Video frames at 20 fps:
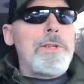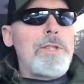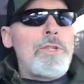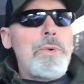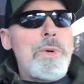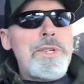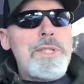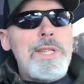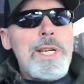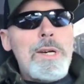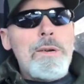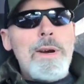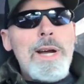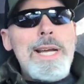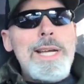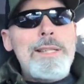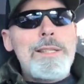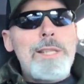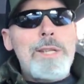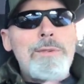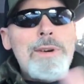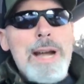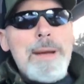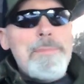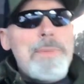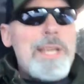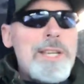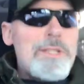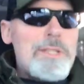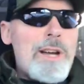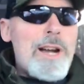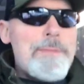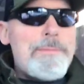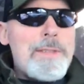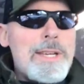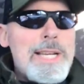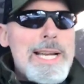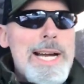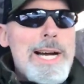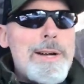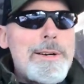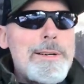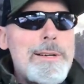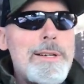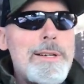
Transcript: twisting right to grab things off the counter